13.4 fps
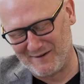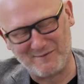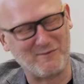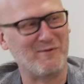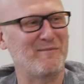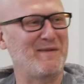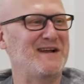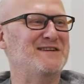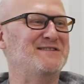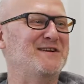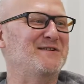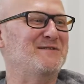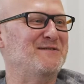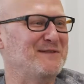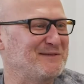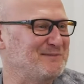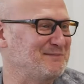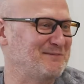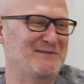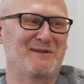what made you
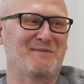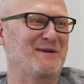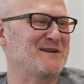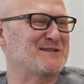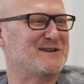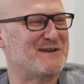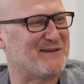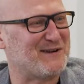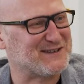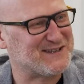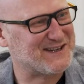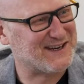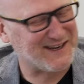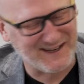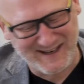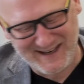the person you are today.